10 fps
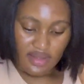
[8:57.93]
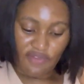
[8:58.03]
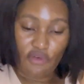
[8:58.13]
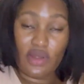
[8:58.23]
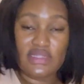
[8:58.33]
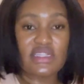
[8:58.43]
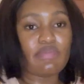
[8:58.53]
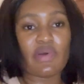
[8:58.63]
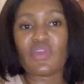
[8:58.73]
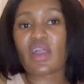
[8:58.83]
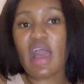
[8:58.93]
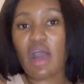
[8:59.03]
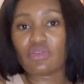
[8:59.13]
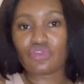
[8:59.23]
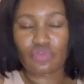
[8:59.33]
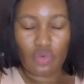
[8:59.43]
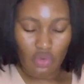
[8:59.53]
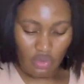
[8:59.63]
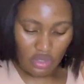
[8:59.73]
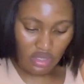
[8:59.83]
fall asleep on the couch
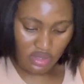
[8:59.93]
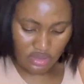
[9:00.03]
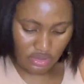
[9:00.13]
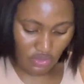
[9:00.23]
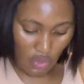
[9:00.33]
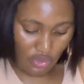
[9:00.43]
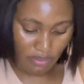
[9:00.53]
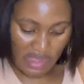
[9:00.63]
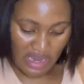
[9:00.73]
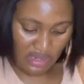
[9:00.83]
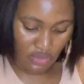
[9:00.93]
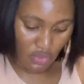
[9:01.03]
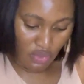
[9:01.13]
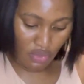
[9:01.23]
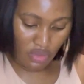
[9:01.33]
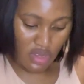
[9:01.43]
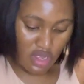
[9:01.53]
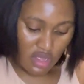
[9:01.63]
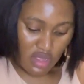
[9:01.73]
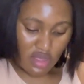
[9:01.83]
or just go to bed or
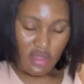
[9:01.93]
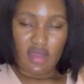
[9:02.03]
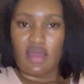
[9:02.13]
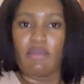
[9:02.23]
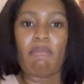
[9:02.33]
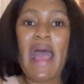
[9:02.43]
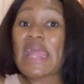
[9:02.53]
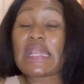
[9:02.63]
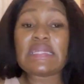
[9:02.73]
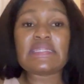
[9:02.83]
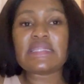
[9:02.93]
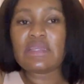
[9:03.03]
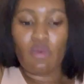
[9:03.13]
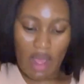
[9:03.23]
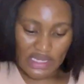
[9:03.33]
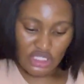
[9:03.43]
mindlessly watch